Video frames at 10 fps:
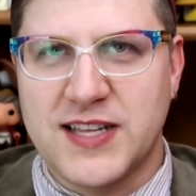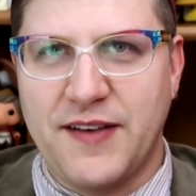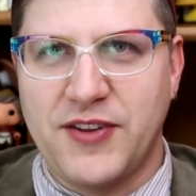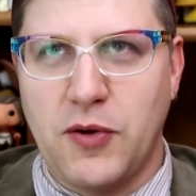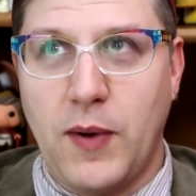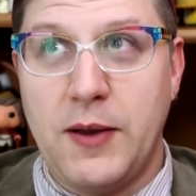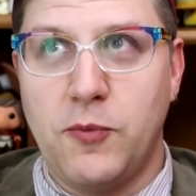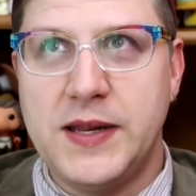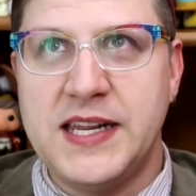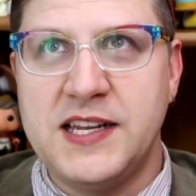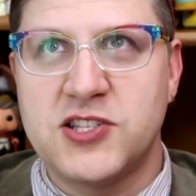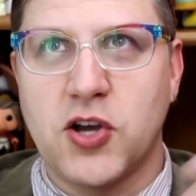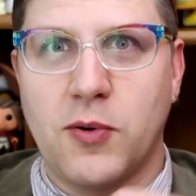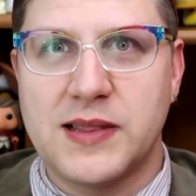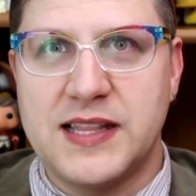to have any weight, we needed to
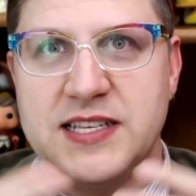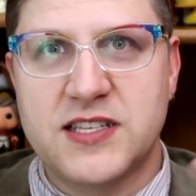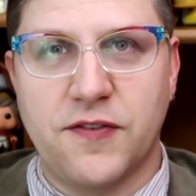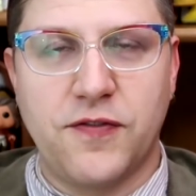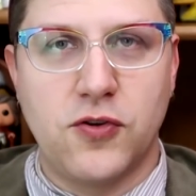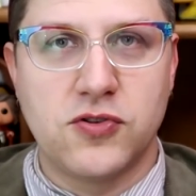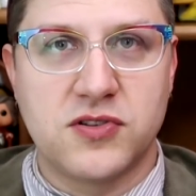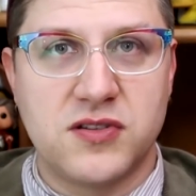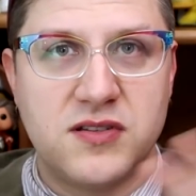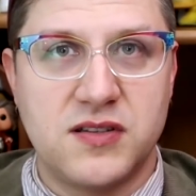go at least a full